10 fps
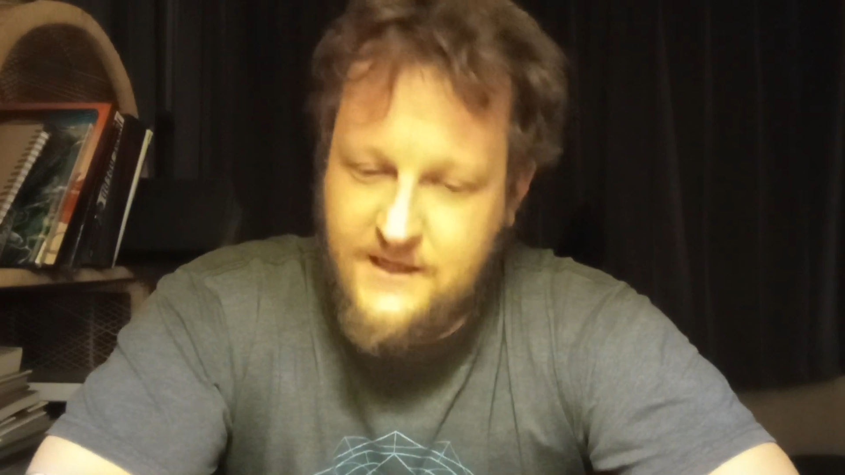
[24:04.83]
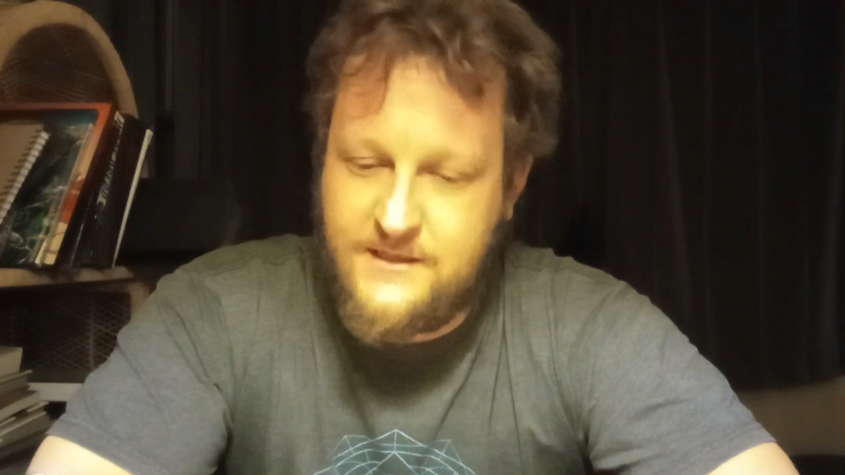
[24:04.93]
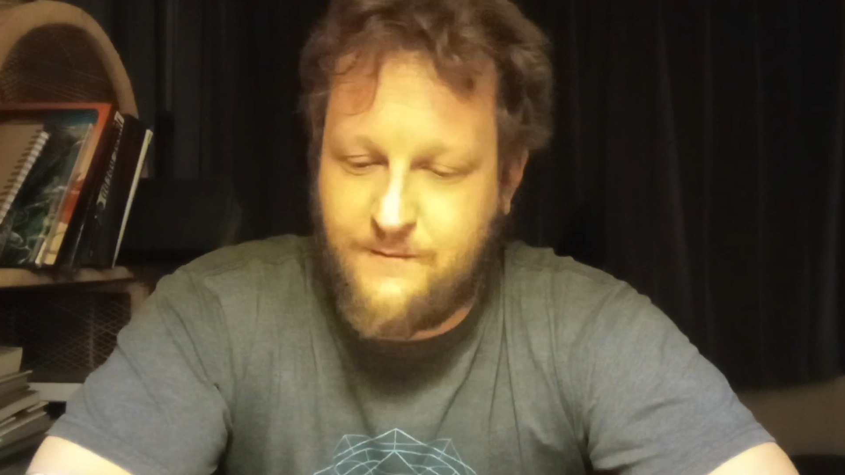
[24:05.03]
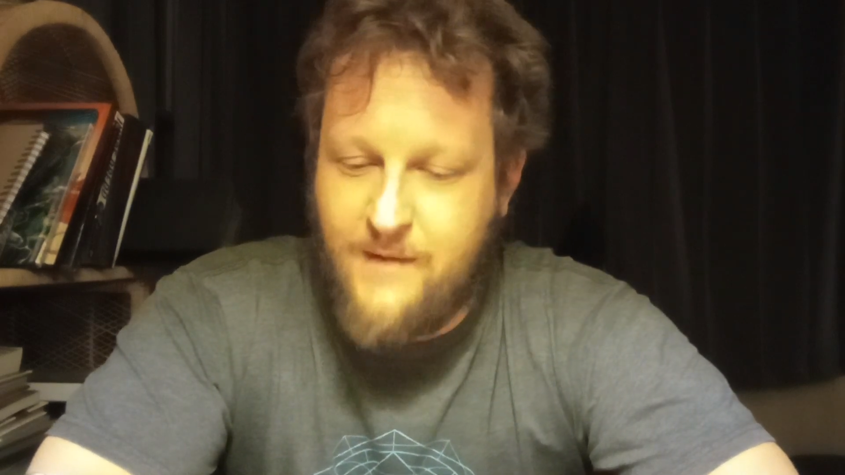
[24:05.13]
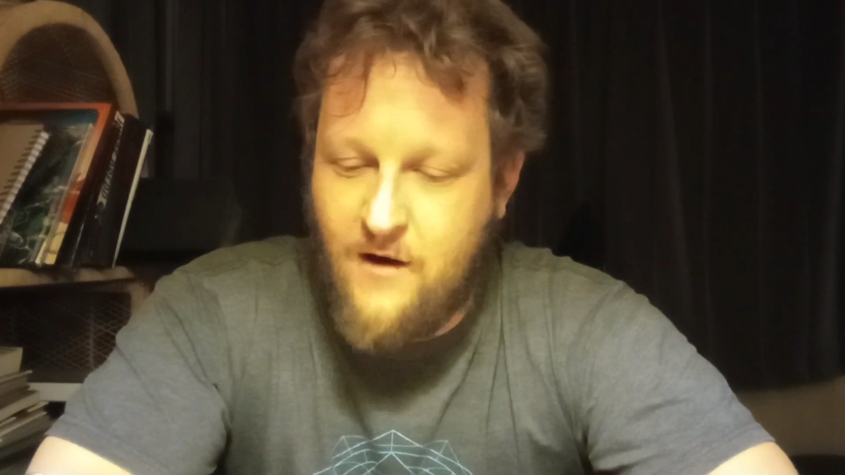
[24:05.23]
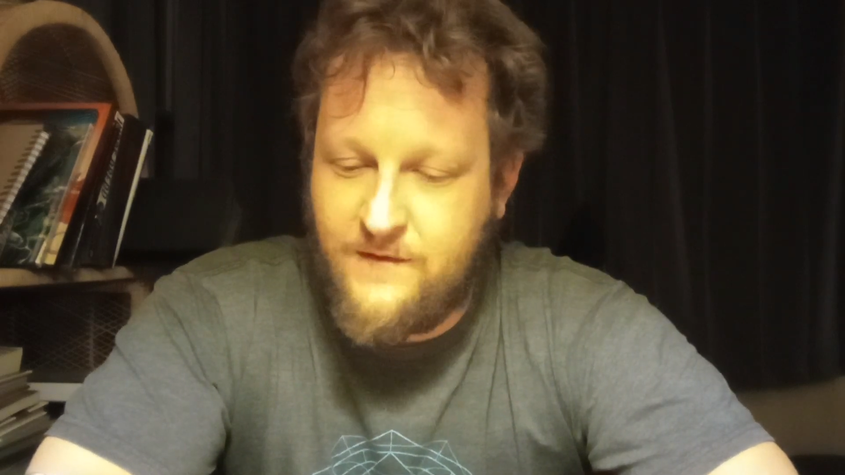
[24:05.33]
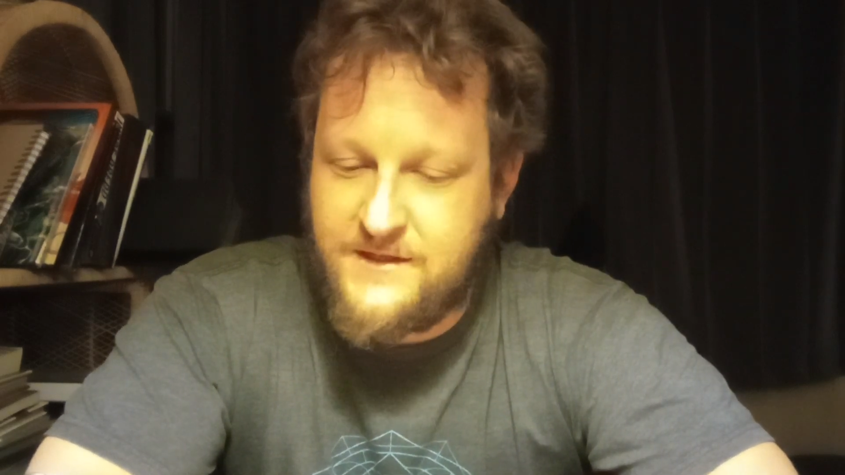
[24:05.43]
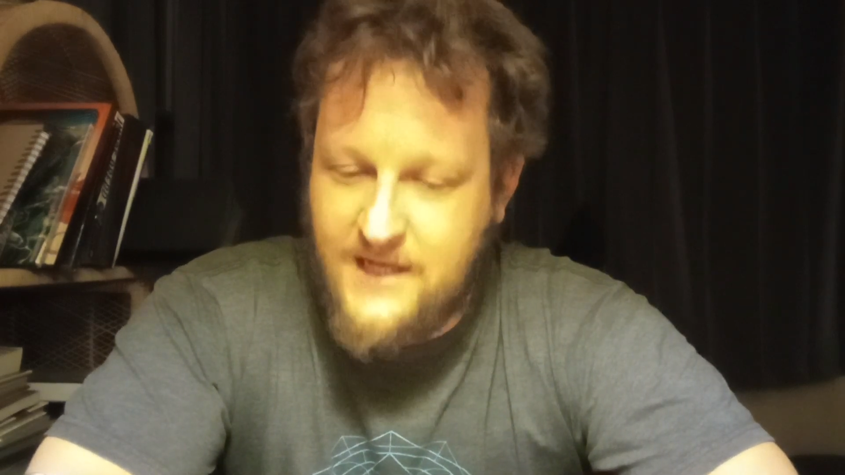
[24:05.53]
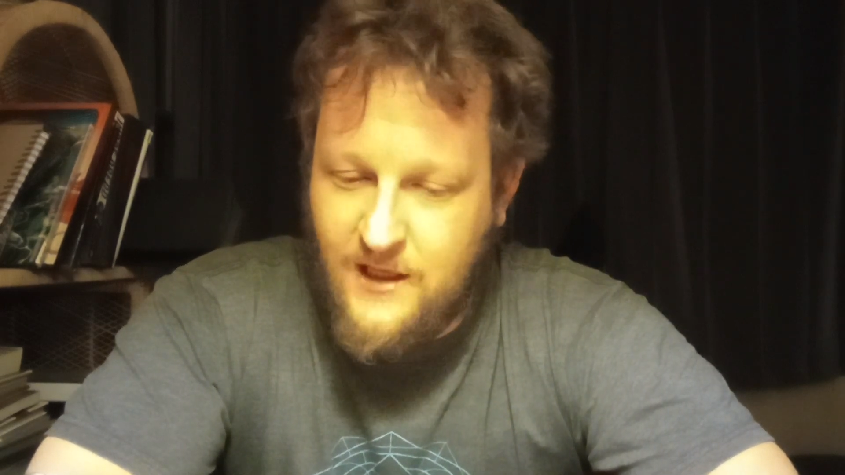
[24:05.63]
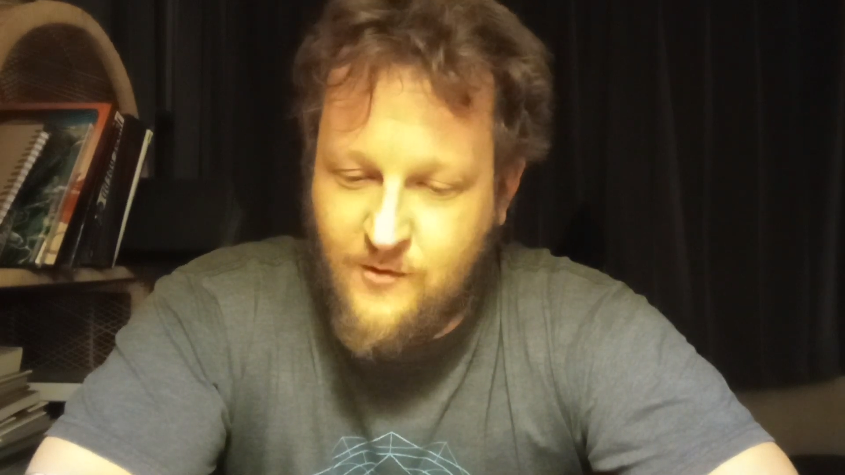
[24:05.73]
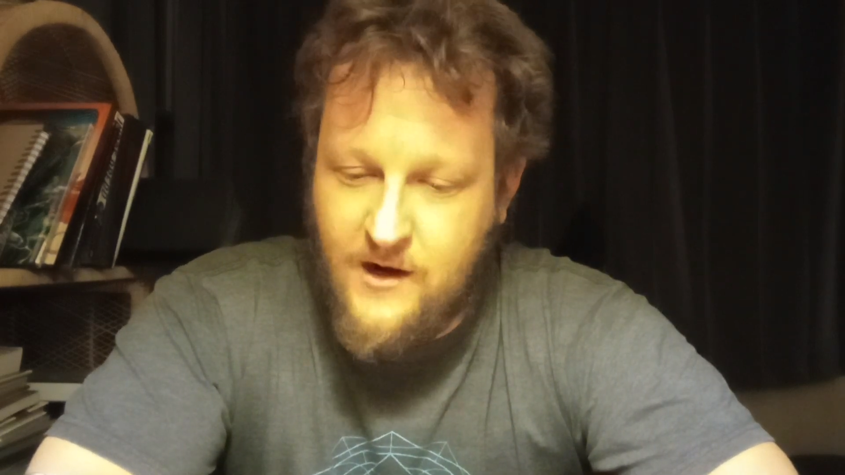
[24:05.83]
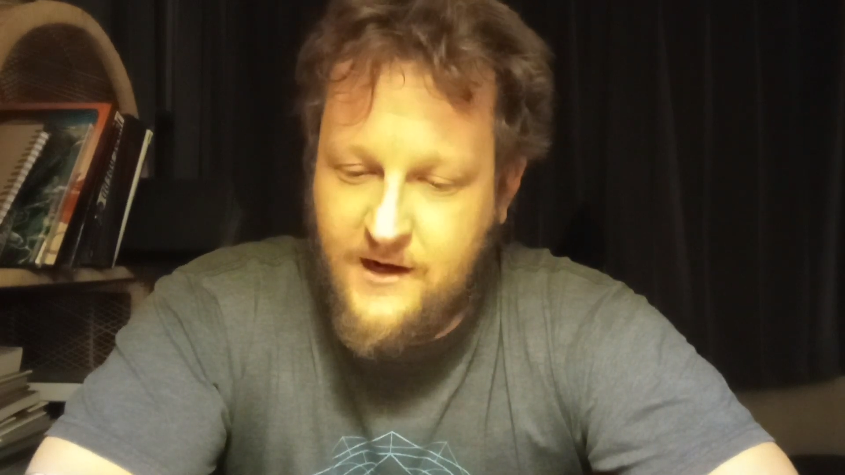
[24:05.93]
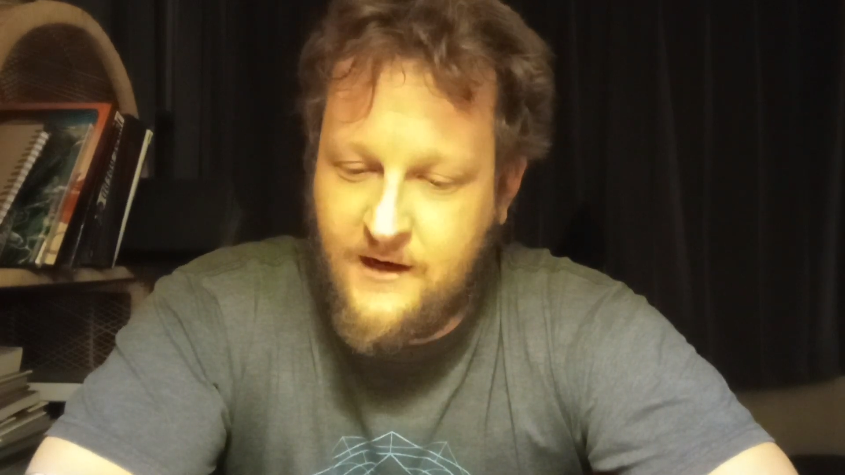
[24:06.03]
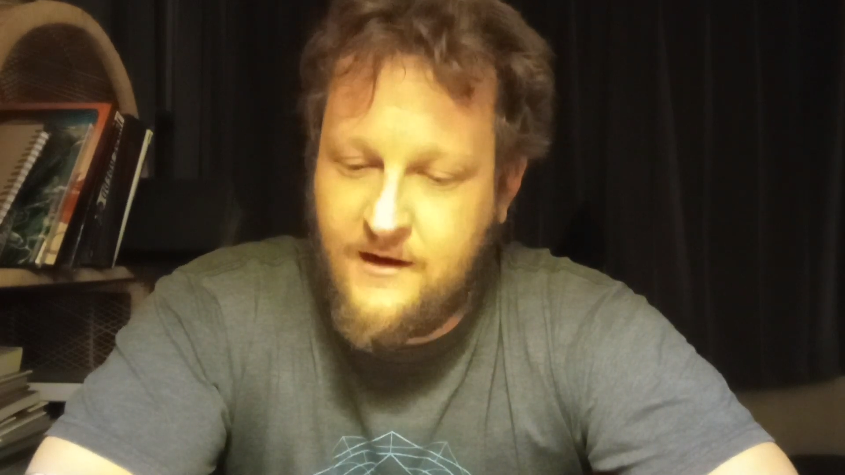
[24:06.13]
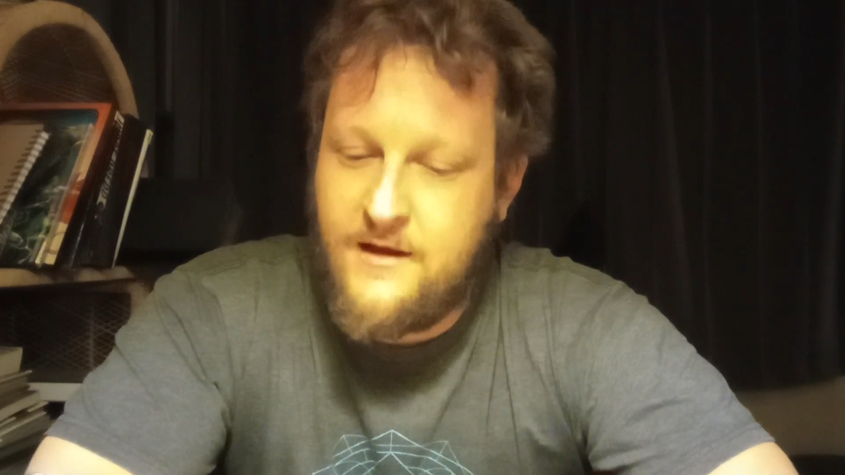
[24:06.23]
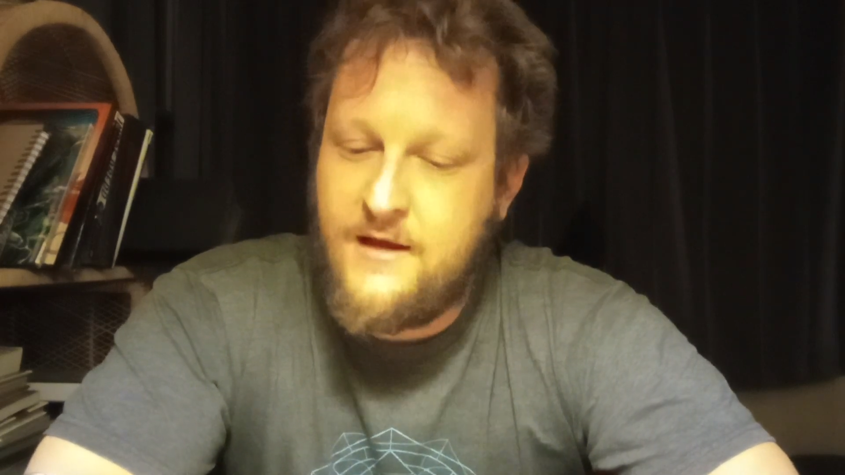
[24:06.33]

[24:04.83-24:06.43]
is about celebrating